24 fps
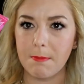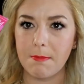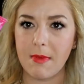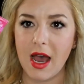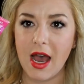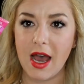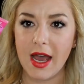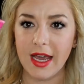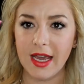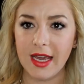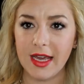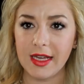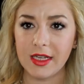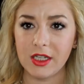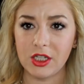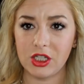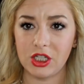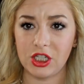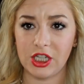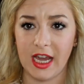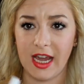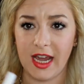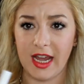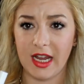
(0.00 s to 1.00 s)
My
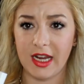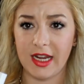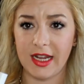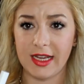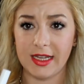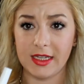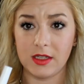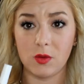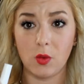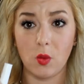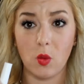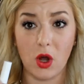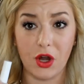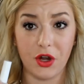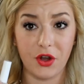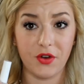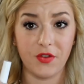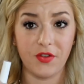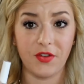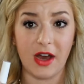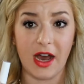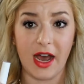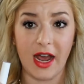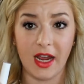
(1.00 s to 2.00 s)
shade is
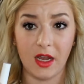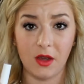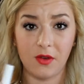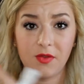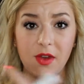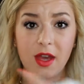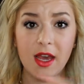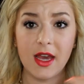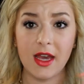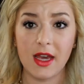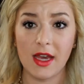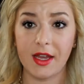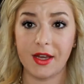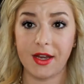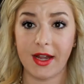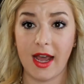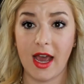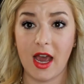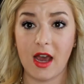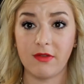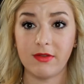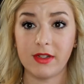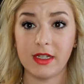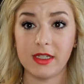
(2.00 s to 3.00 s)
105, and I
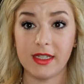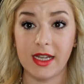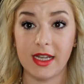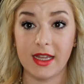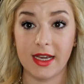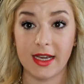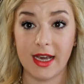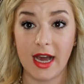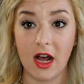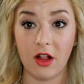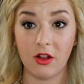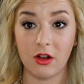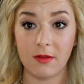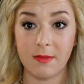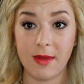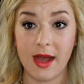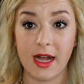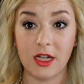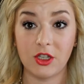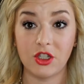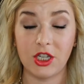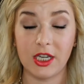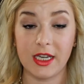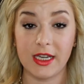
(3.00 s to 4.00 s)
have to say the color
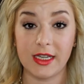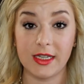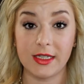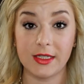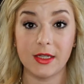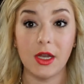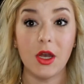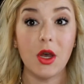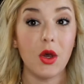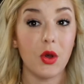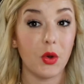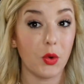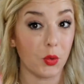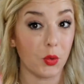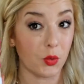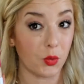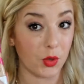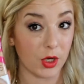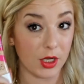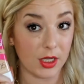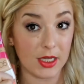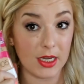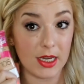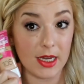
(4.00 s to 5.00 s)
match is
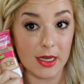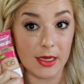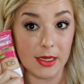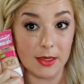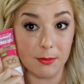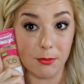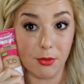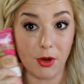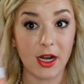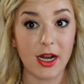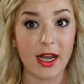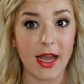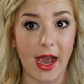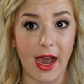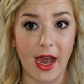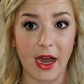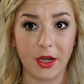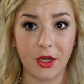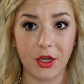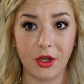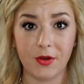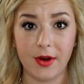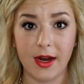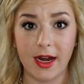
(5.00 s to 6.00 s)
really pretty
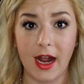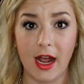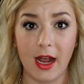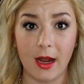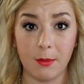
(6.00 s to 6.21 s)
accurate.